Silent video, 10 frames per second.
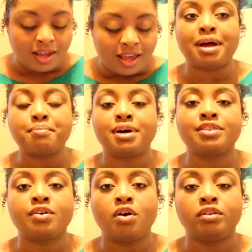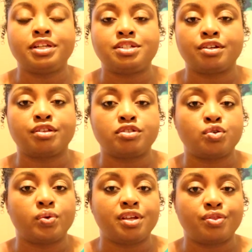My mother only took the
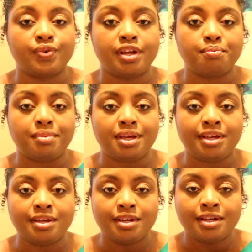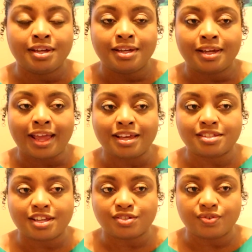23andMe
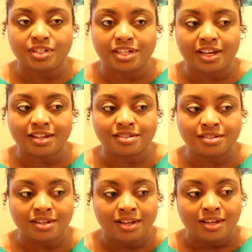ancestry test,